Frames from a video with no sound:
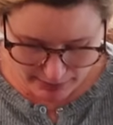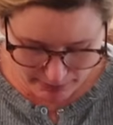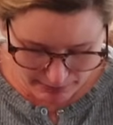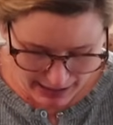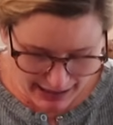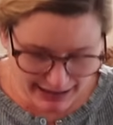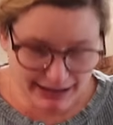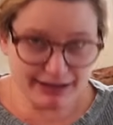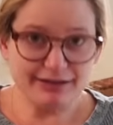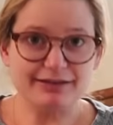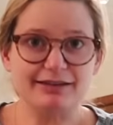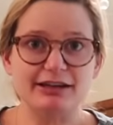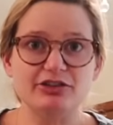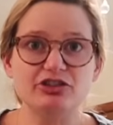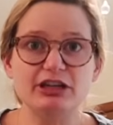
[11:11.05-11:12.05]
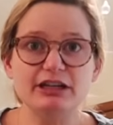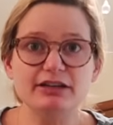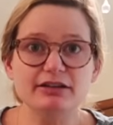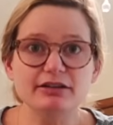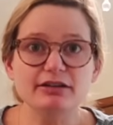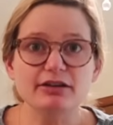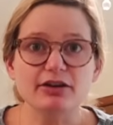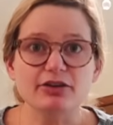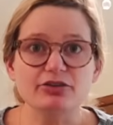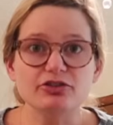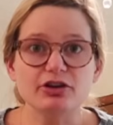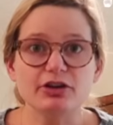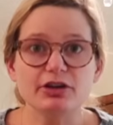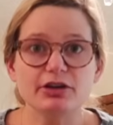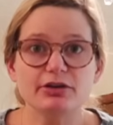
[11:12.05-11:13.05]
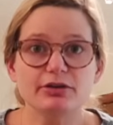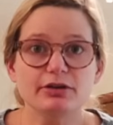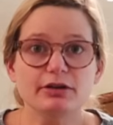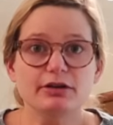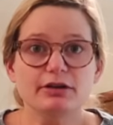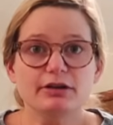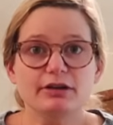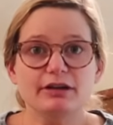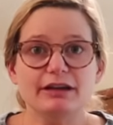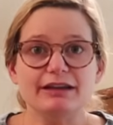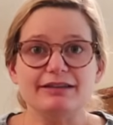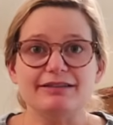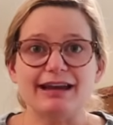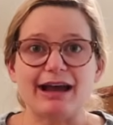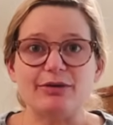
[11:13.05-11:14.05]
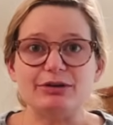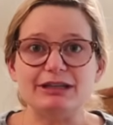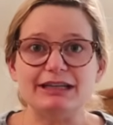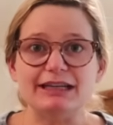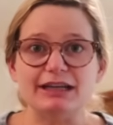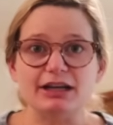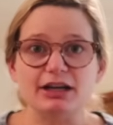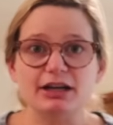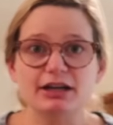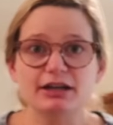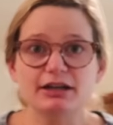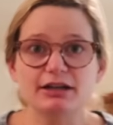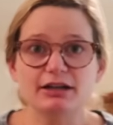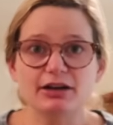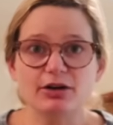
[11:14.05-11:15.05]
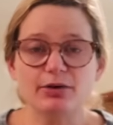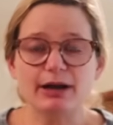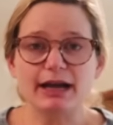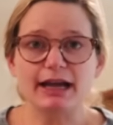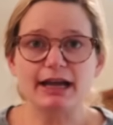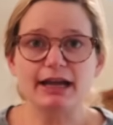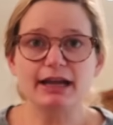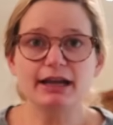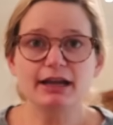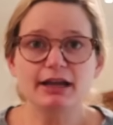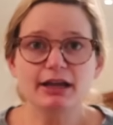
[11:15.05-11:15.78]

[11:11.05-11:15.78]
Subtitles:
My incision, I'll show you, is down here, okay?